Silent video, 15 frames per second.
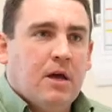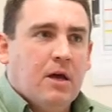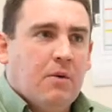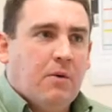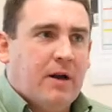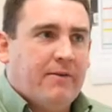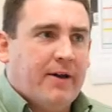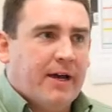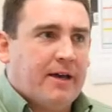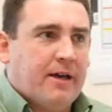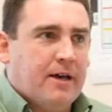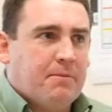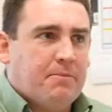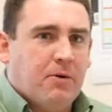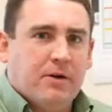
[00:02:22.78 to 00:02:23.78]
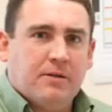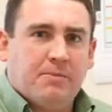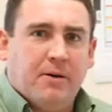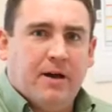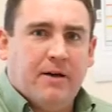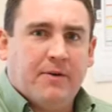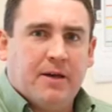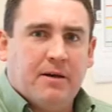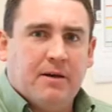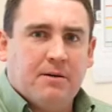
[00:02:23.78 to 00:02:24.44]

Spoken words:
One of our key points by having